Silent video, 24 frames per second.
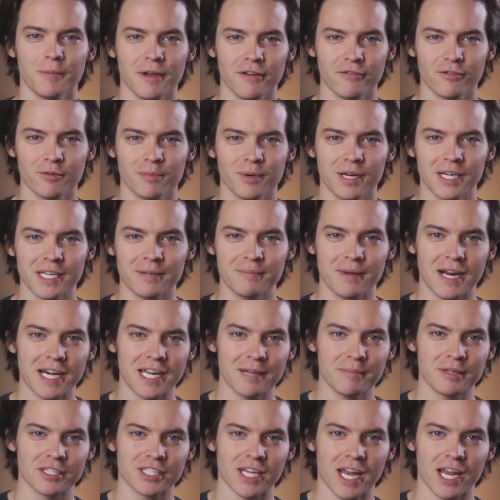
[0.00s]
everybody, my
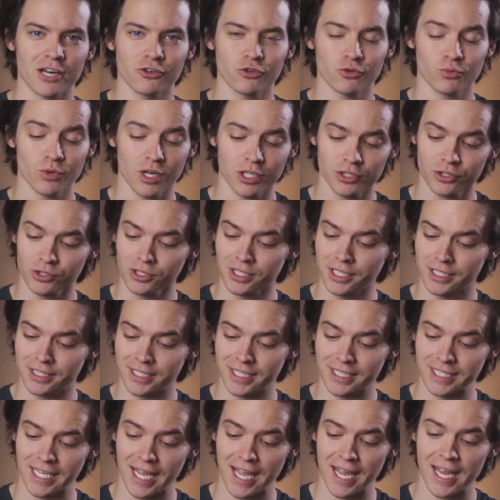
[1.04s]
name is Andrew Russell and
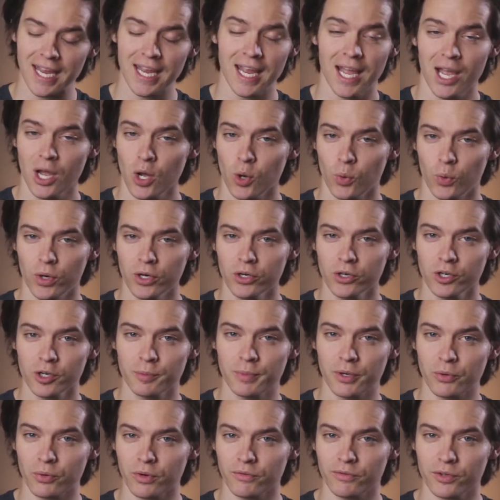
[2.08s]
today we're going to
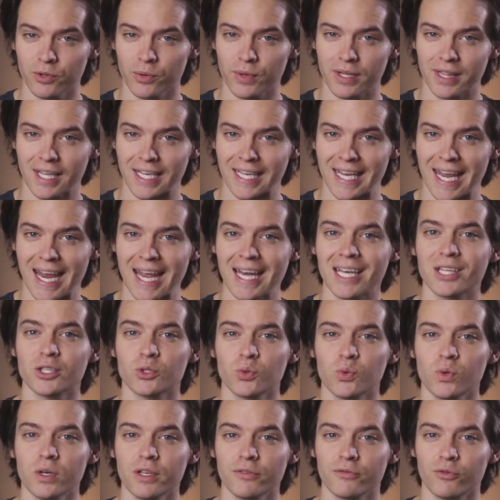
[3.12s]
be reviewing the Canon
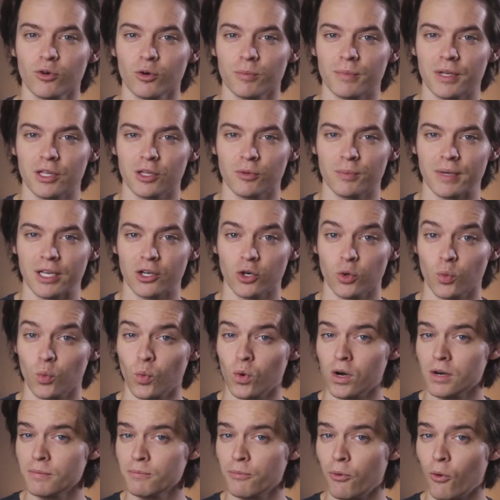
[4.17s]
24mm
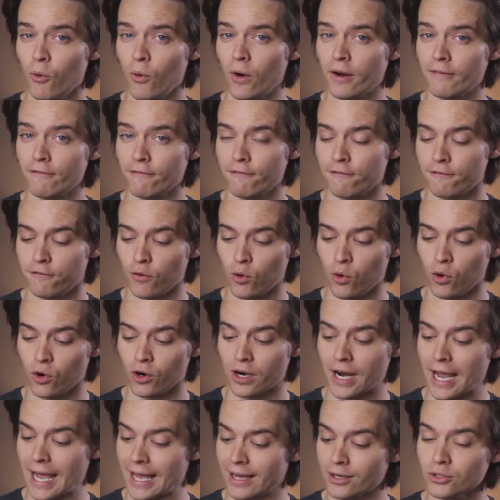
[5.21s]

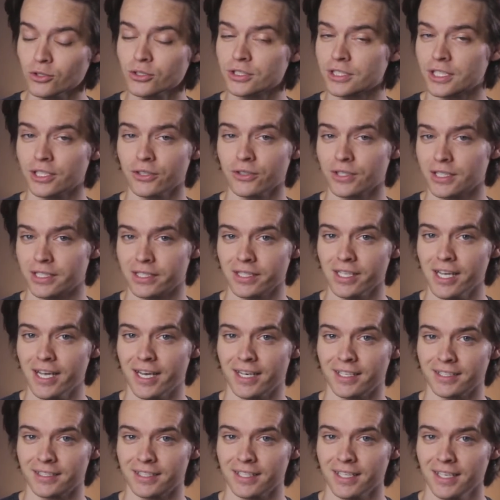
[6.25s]
1.4 L series
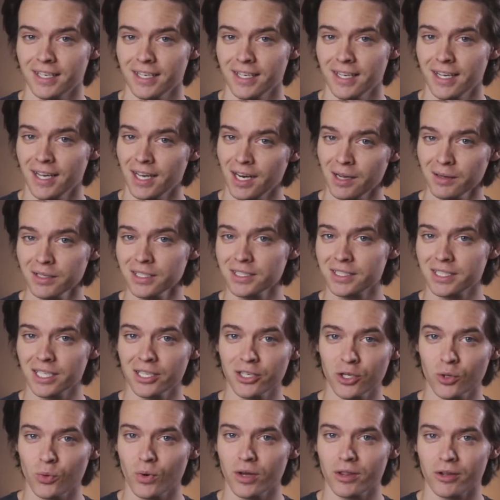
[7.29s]
lens, and I'm going to tell
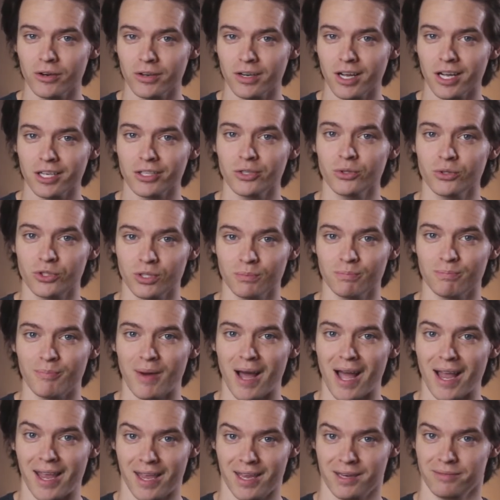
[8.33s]
you whether or not you should
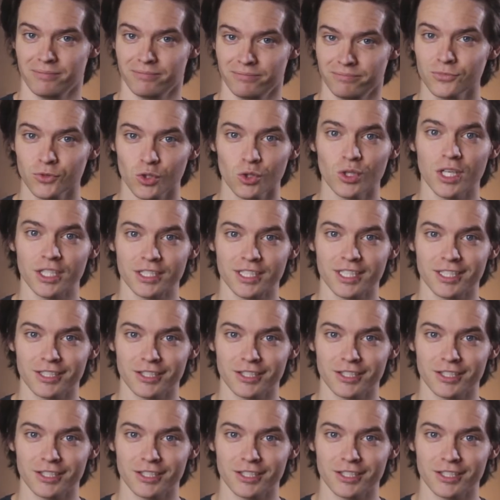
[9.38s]
buy it. So let's get